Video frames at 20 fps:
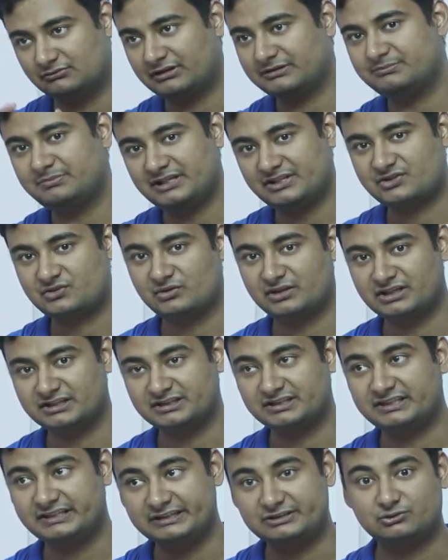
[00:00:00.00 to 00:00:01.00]
one place to
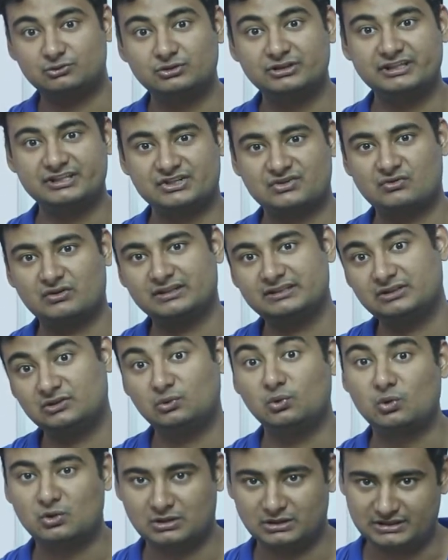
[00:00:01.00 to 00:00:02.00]
another, it could destroy the
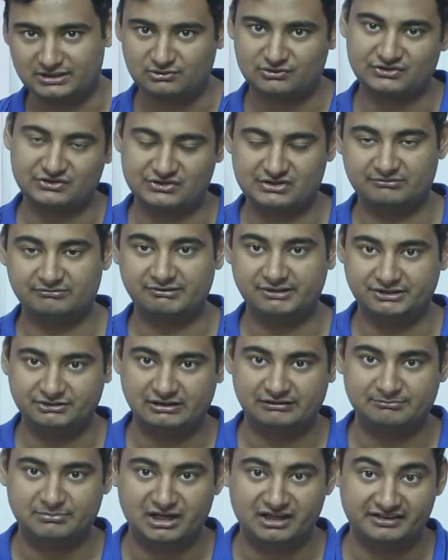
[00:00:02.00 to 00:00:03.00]
local ecosystem where you
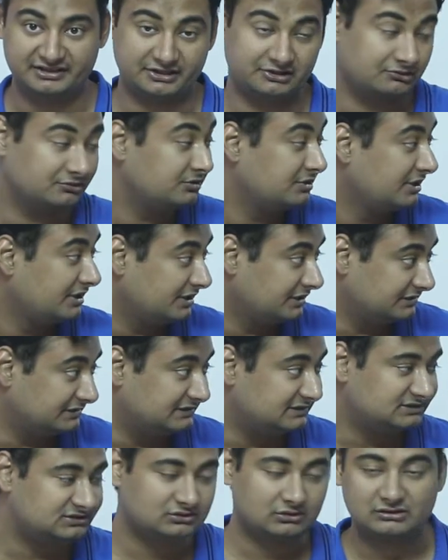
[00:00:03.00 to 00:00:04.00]
have planted.
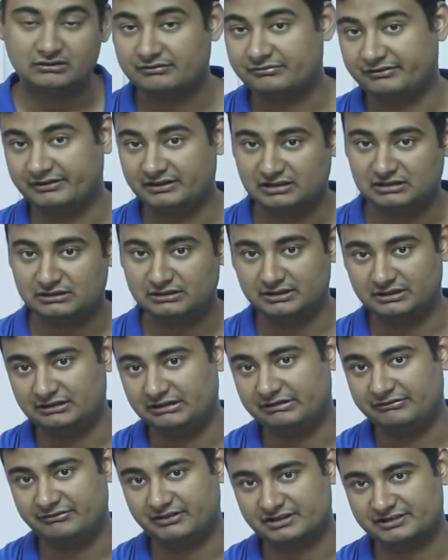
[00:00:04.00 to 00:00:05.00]
This sort of
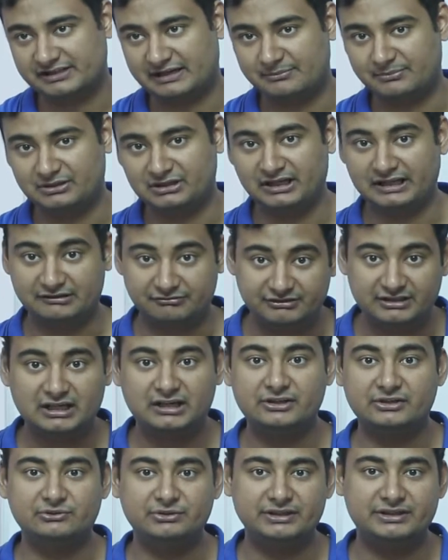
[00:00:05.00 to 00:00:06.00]
effects happen. Like, we
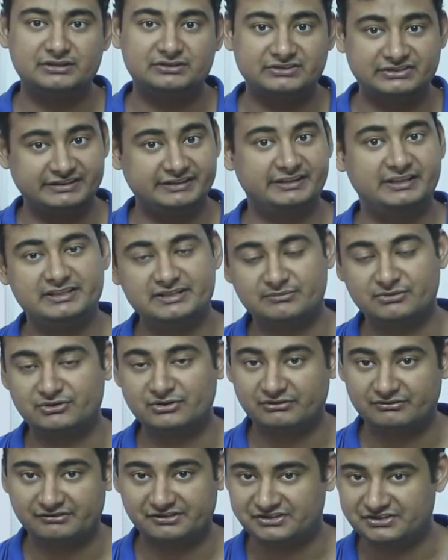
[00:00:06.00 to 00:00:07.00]
are doing serious
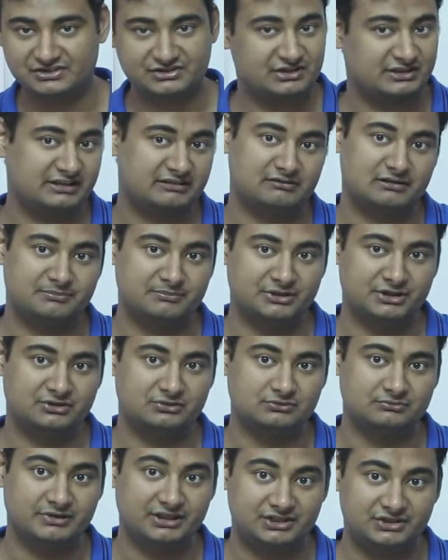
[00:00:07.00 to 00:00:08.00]
amount of research and development
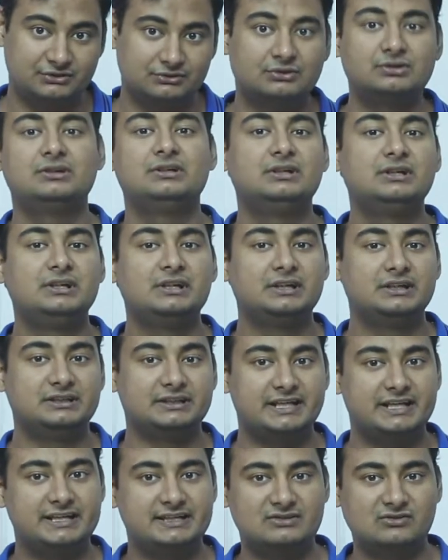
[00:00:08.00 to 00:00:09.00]
to make sure
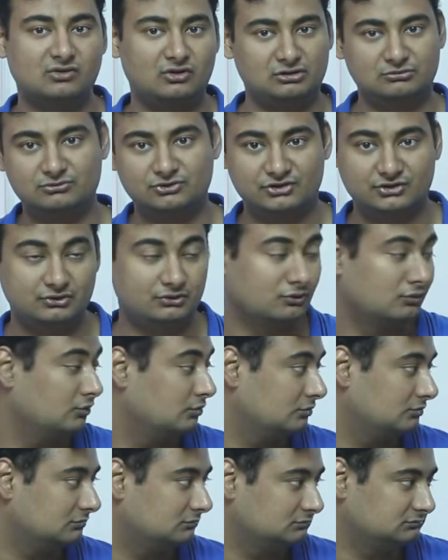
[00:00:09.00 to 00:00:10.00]
there is almost
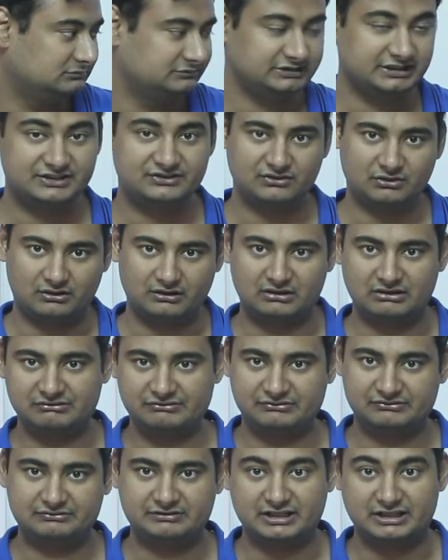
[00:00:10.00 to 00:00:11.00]
no this sort
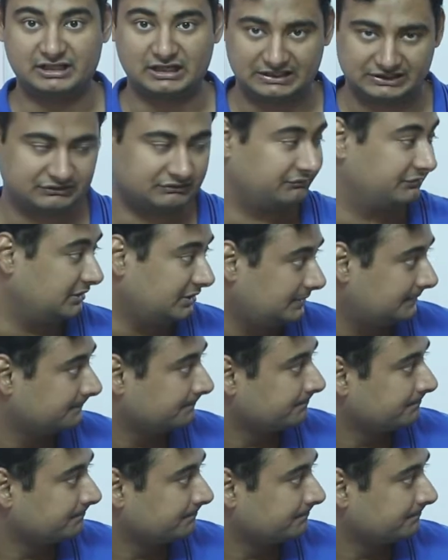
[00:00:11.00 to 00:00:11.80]
of catastrophe.